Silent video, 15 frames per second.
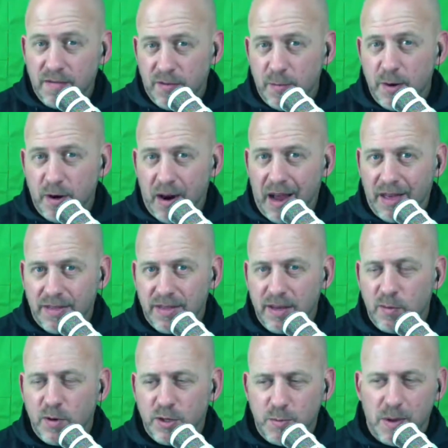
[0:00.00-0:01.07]
from your athlete,
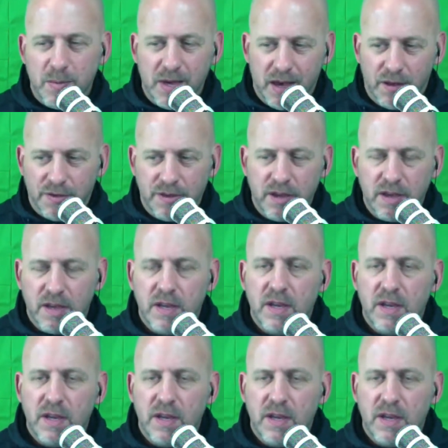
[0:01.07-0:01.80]
which may be healthy